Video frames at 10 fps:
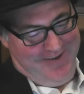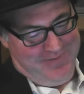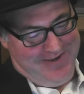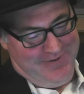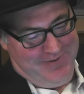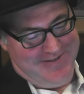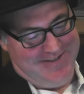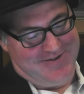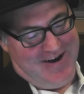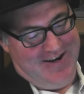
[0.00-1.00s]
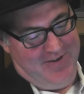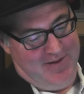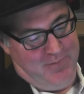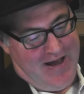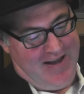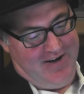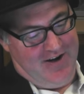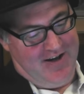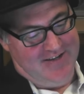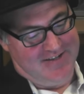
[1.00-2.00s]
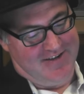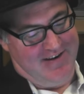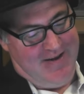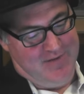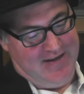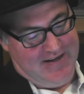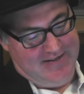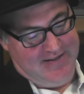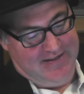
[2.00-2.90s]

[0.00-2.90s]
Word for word: It was straight on the button. I just grabbed it and didn't